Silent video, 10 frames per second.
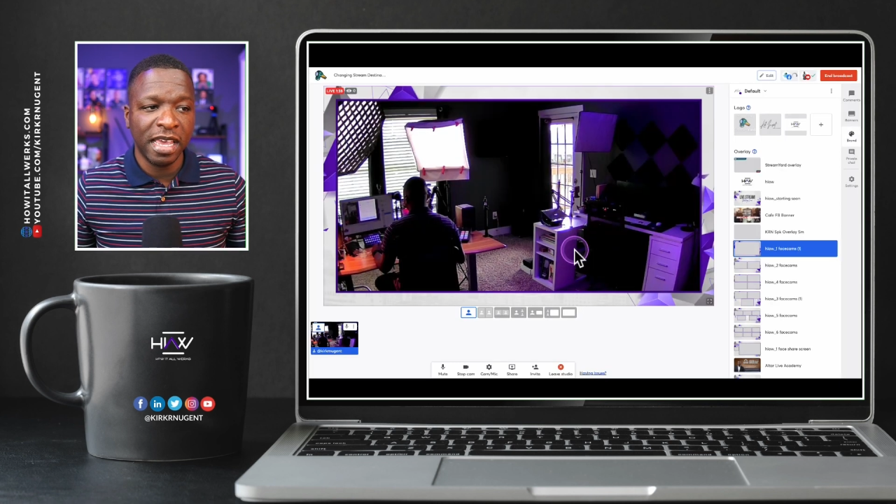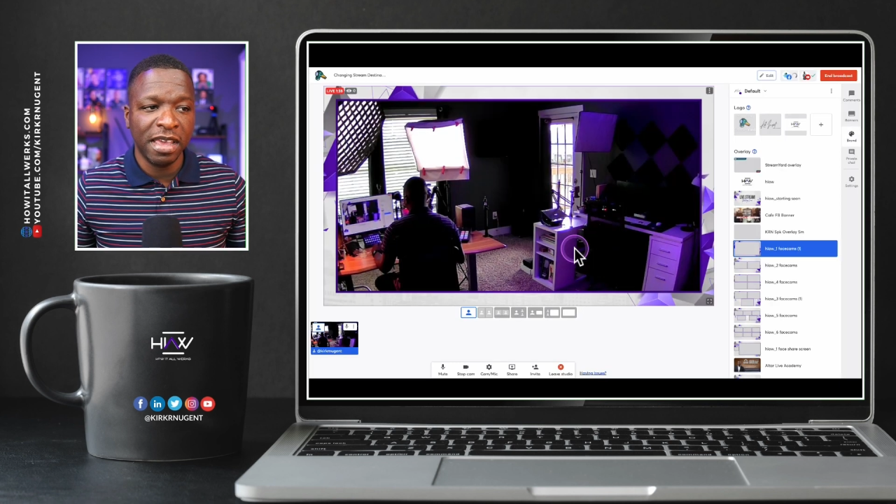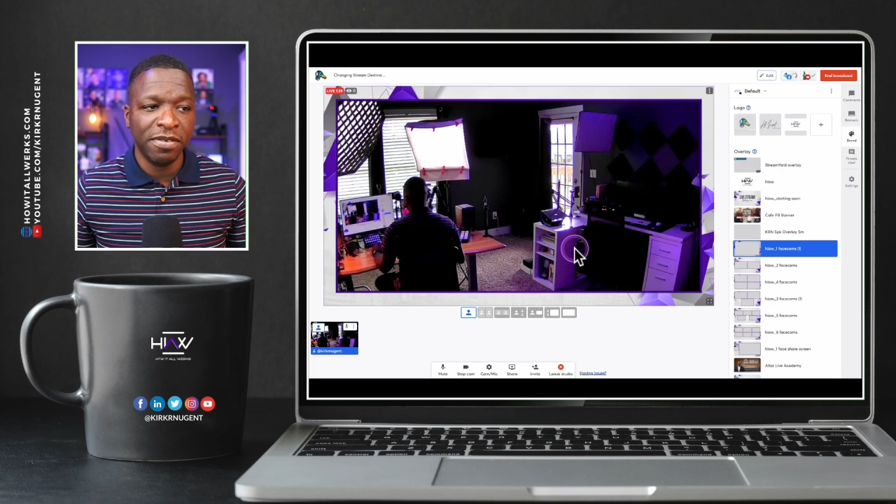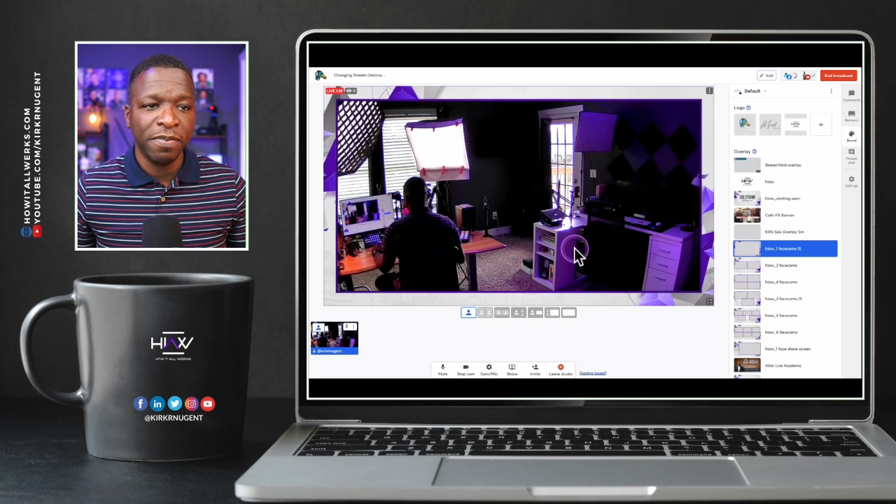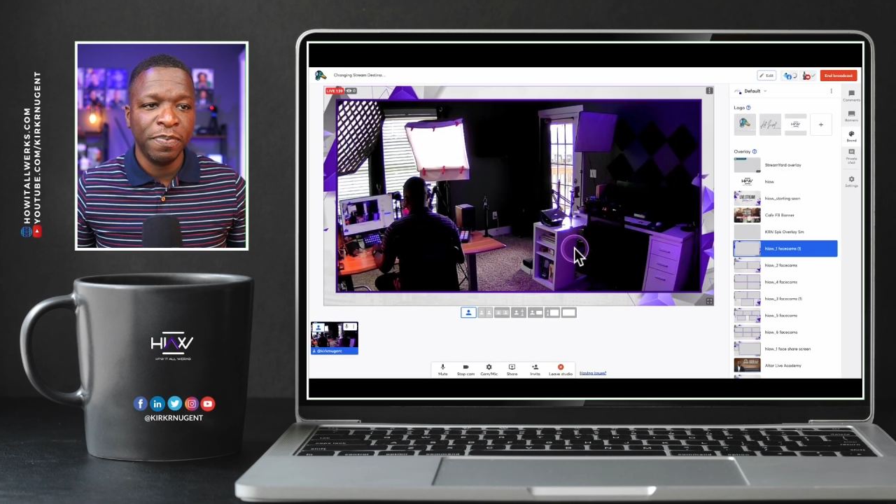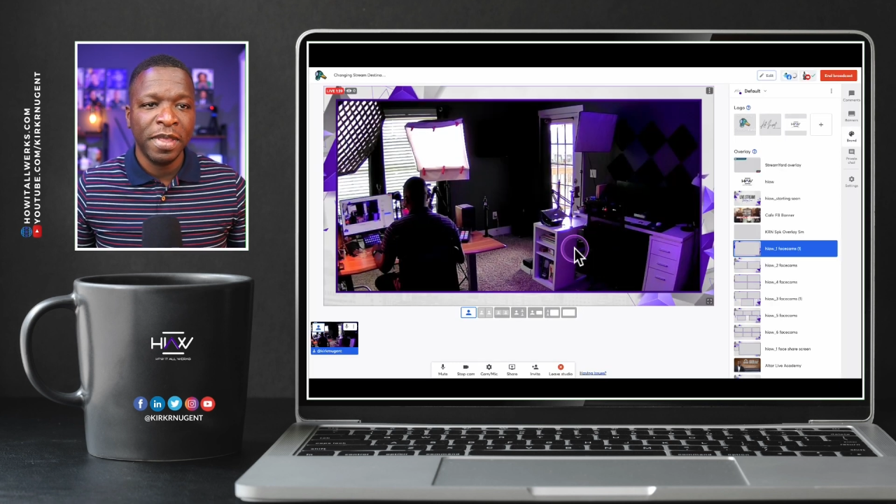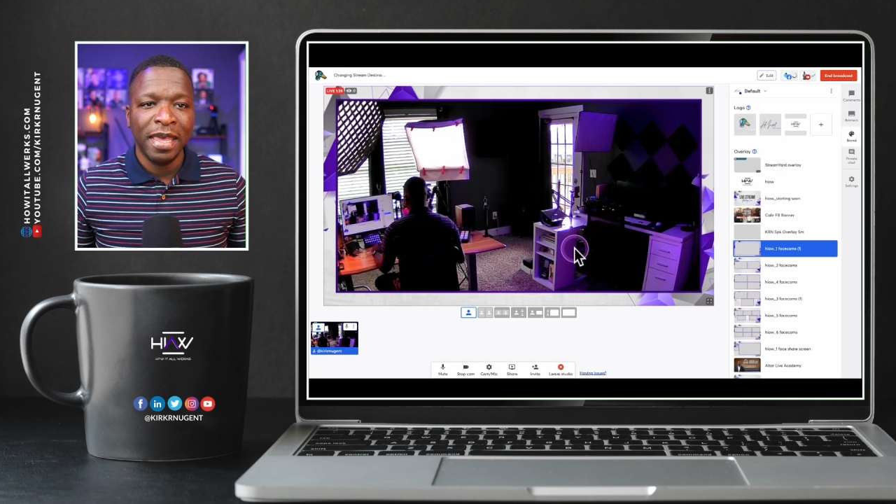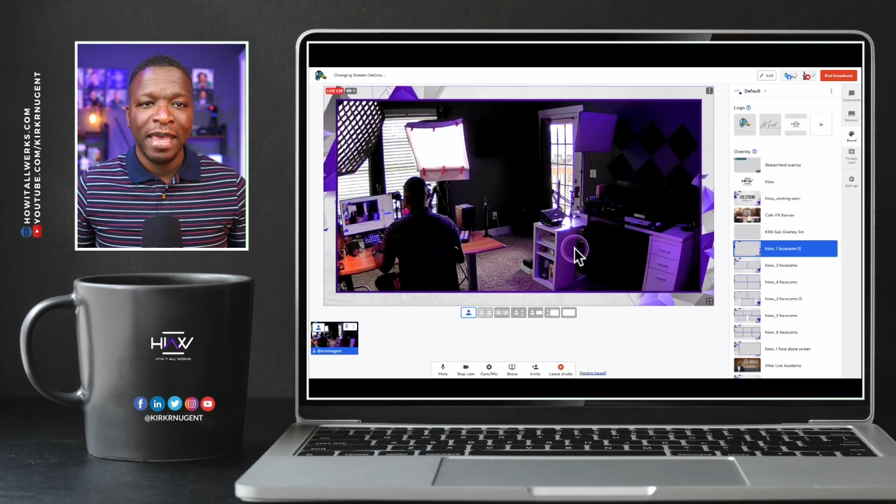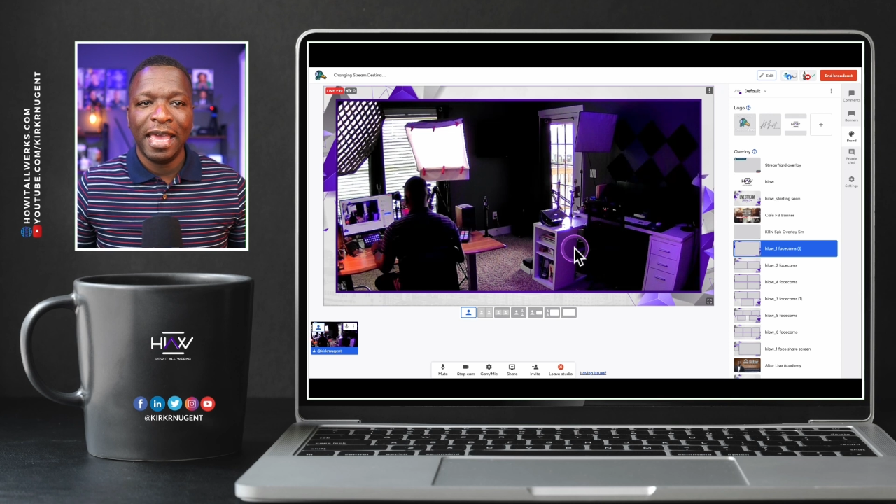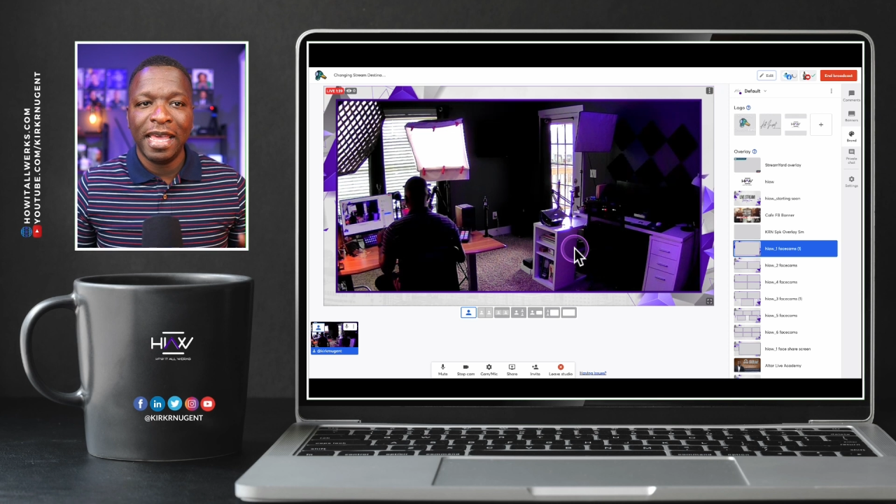save,
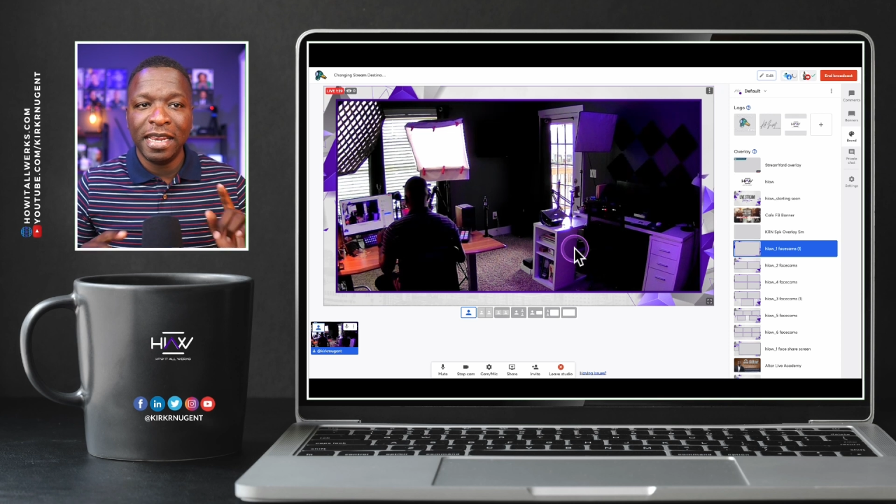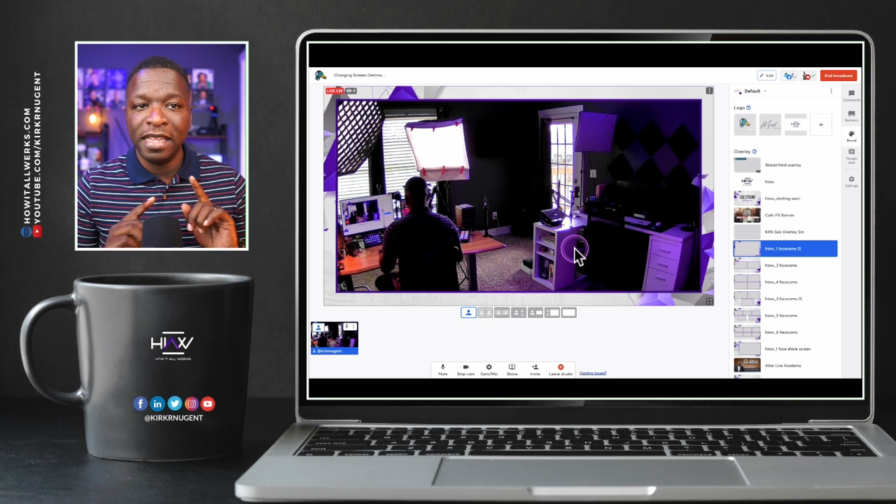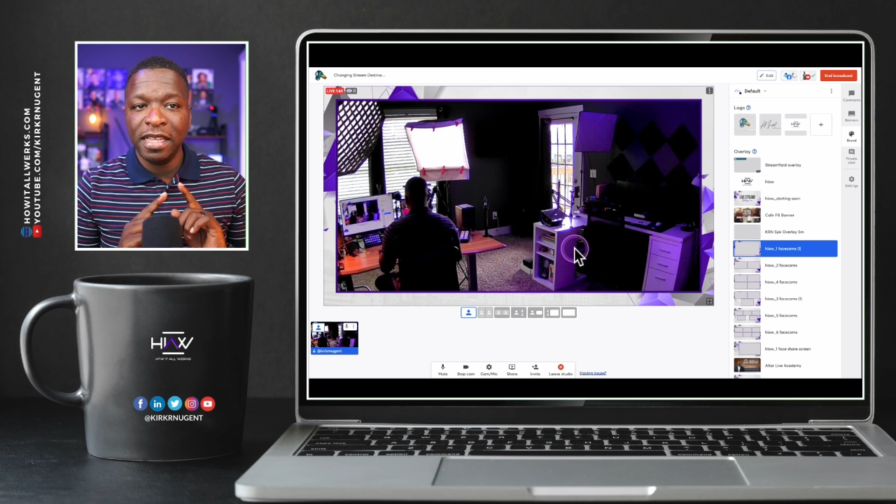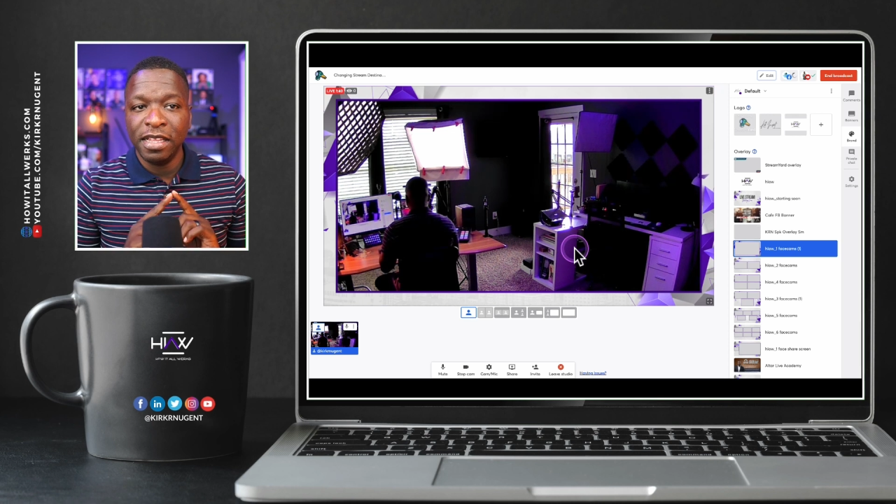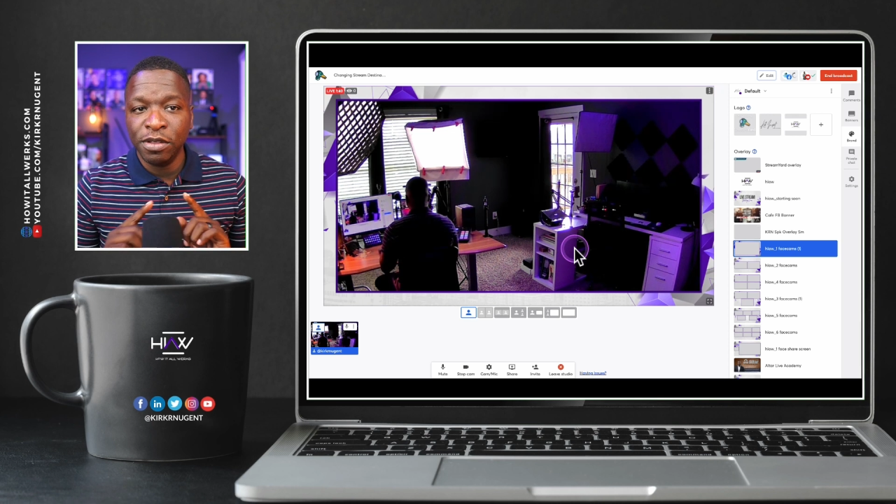and